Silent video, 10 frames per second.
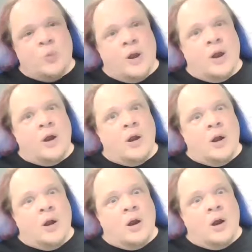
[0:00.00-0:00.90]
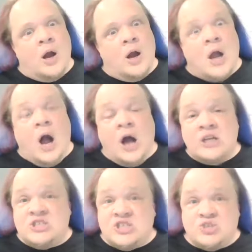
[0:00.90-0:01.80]
where
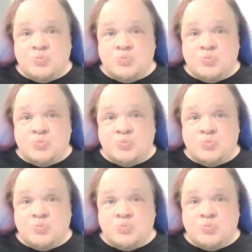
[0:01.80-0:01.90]
unconscious